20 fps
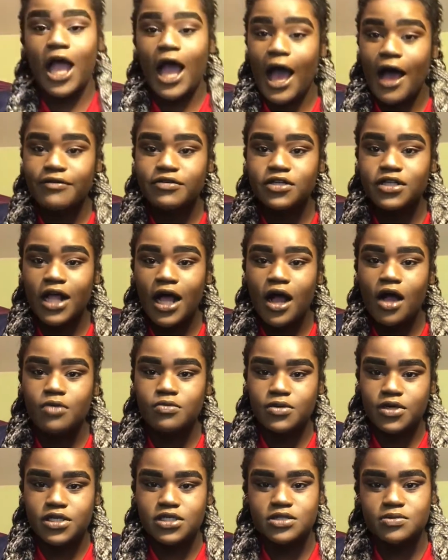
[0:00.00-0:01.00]
after
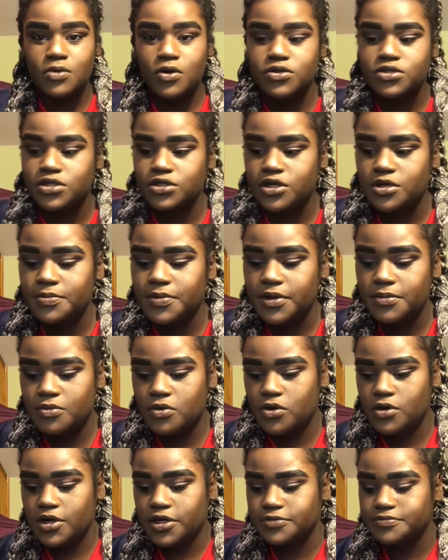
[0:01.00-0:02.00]
that, we had smoked a little bit
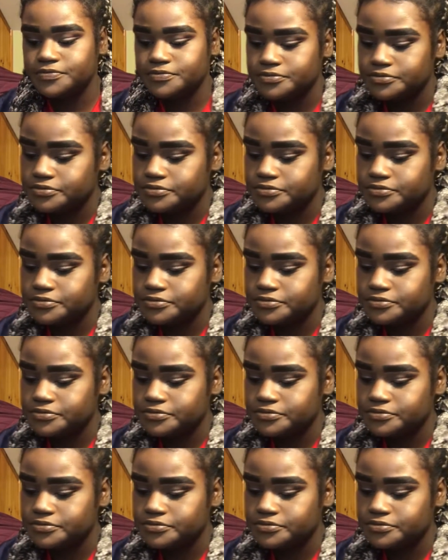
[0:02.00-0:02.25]
more.